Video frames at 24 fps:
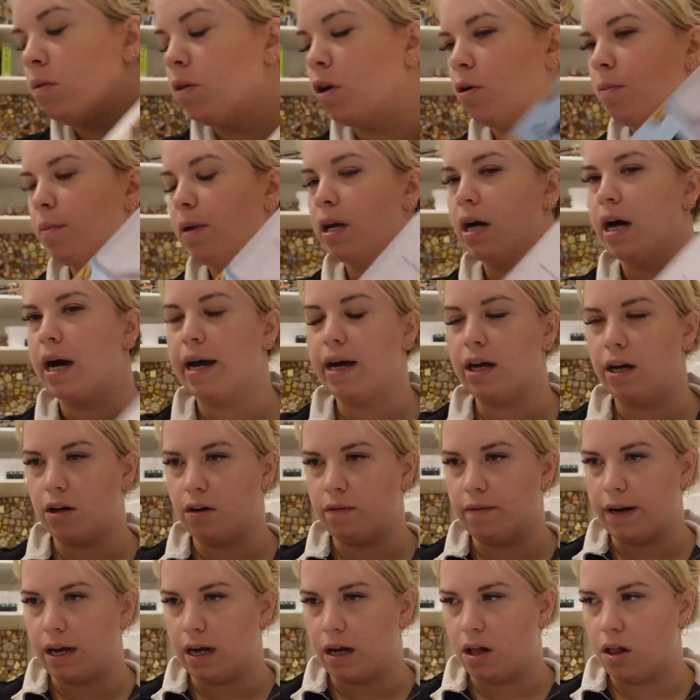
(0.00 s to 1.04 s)
know me
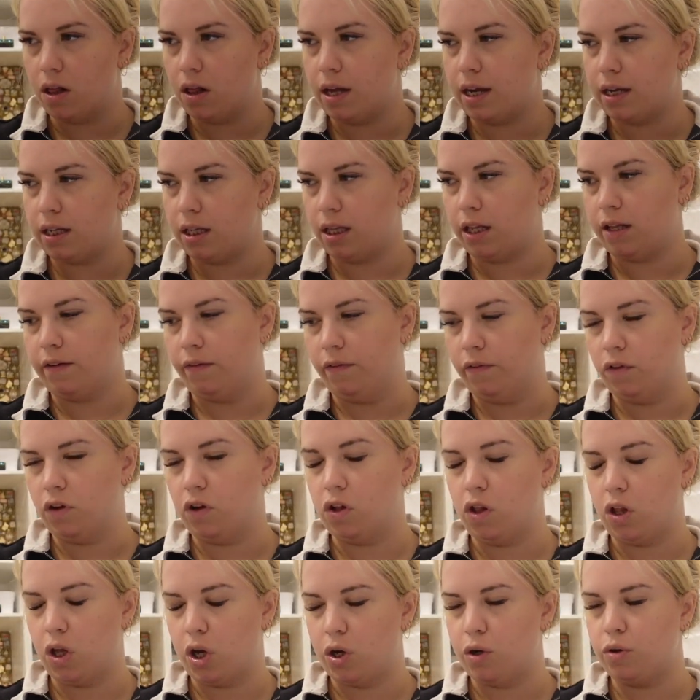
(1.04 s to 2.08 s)
IRL and live
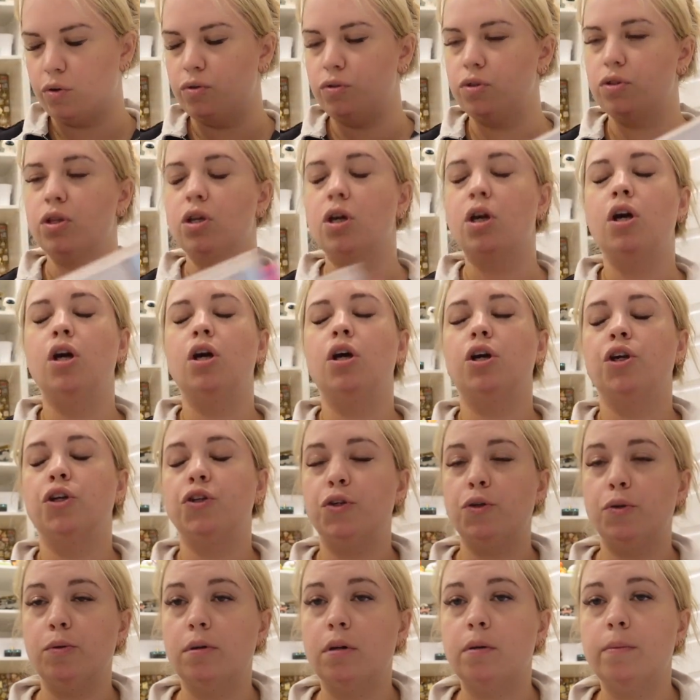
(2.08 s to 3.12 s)
close,
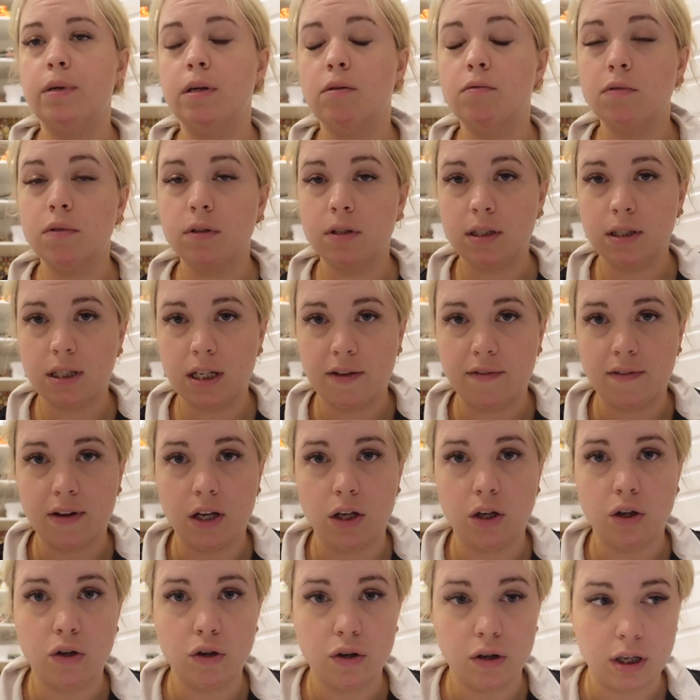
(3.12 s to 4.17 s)
you will be
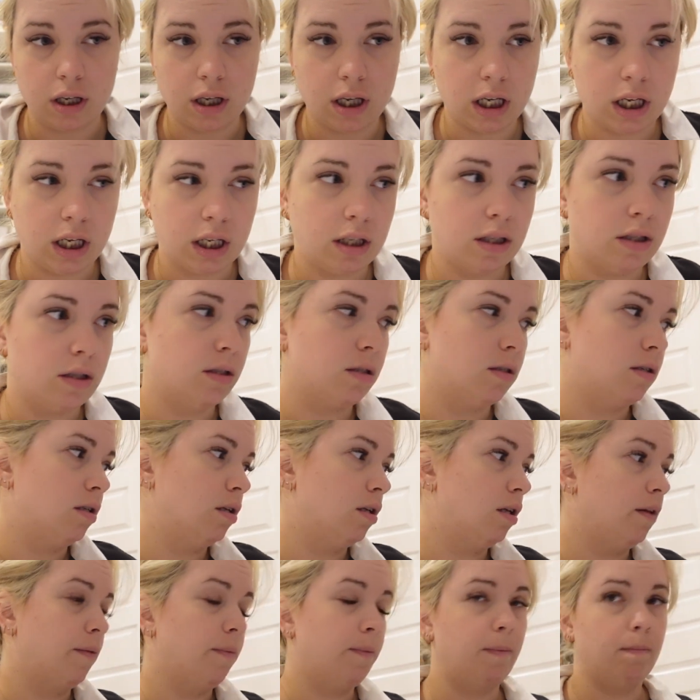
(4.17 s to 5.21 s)
receiving cookies.
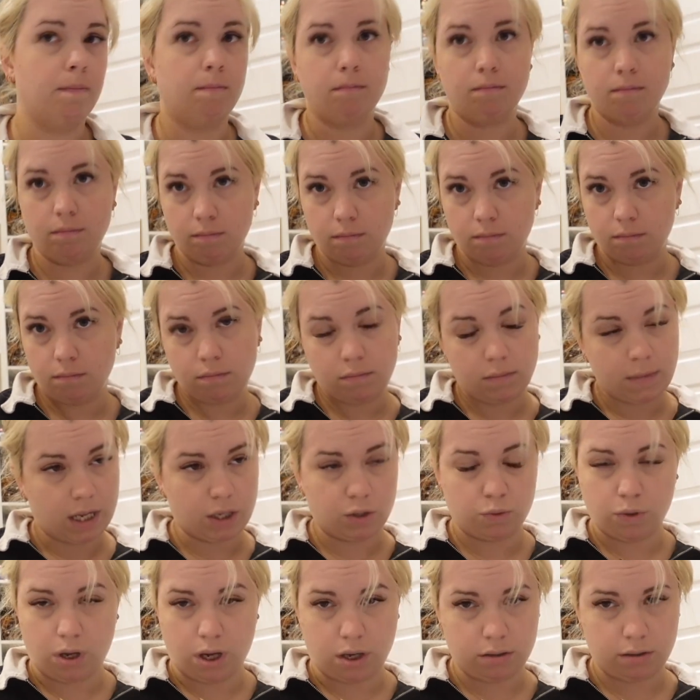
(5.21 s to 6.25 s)

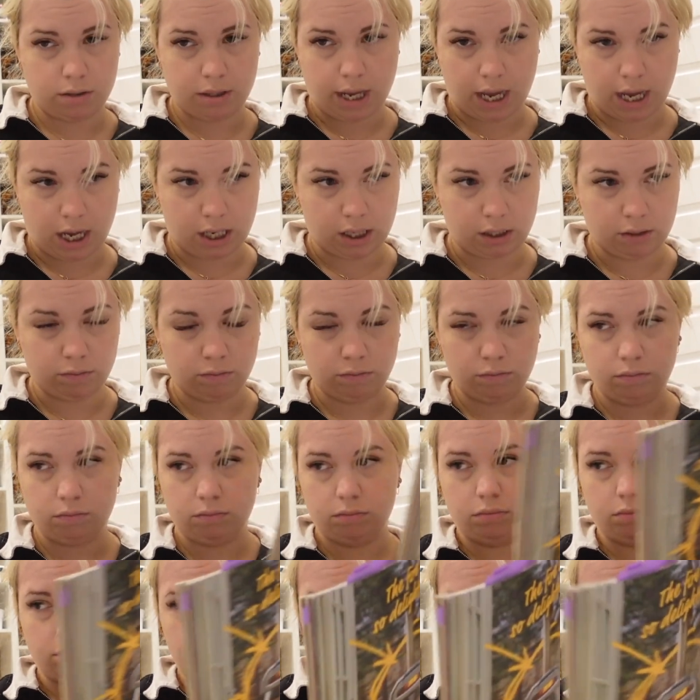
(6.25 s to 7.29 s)
That's what I'm saying.
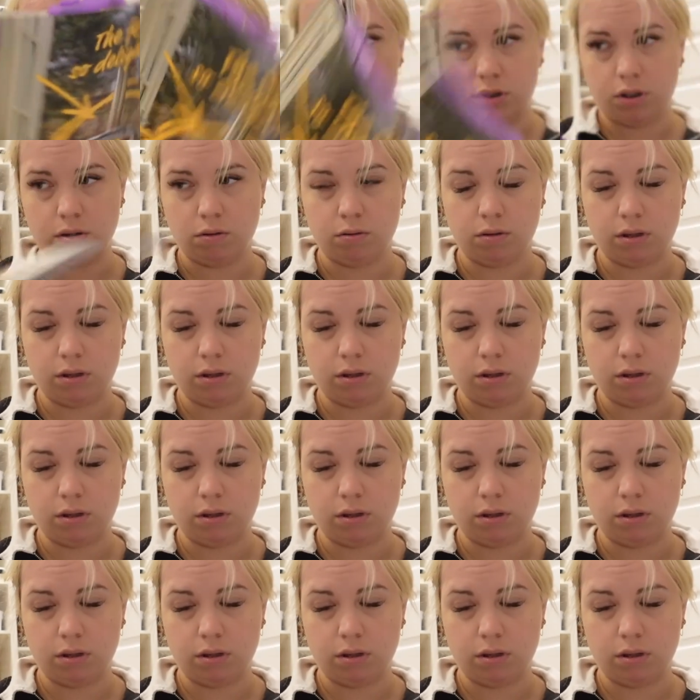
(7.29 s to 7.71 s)
So